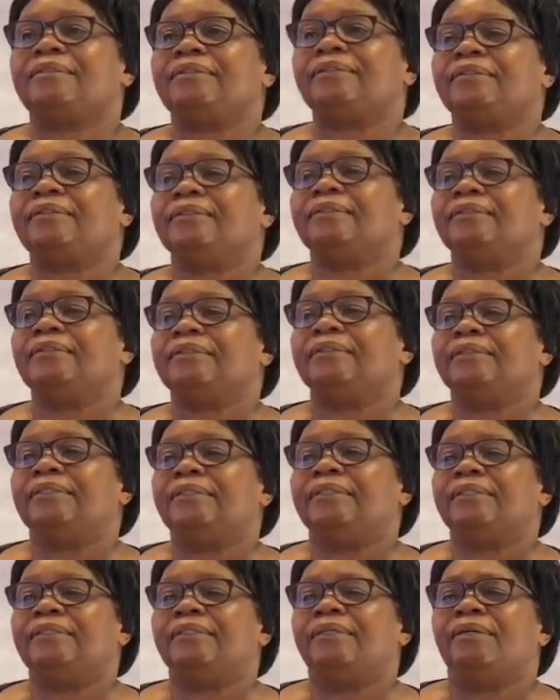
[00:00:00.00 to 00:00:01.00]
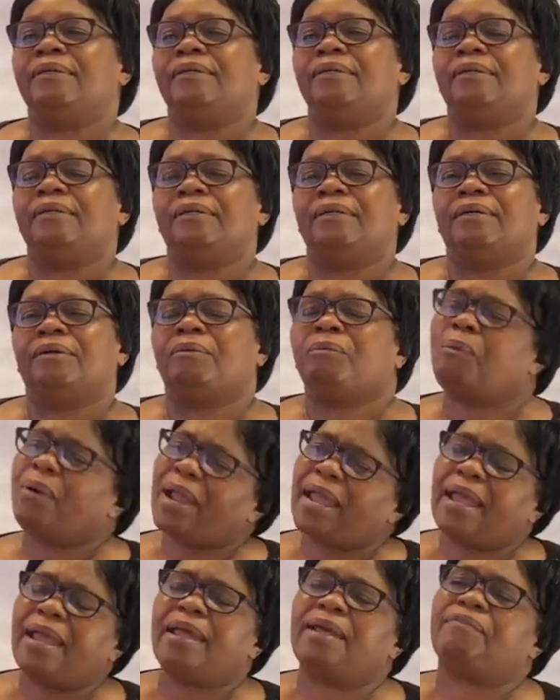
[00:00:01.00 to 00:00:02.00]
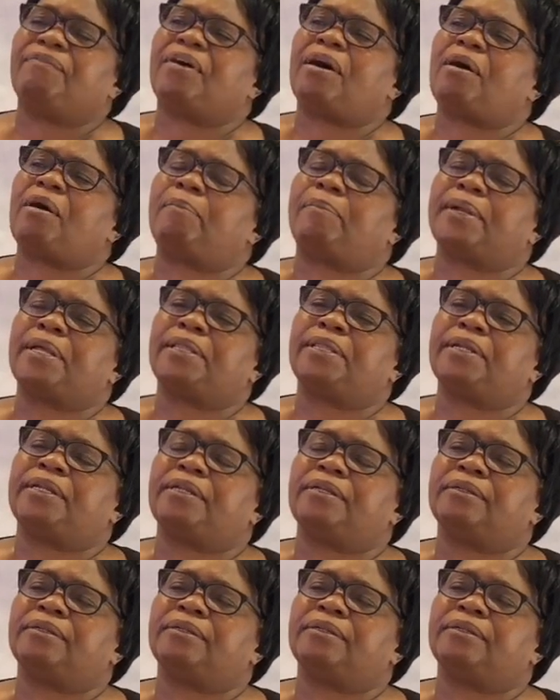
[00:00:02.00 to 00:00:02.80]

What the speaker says: Where have our brethren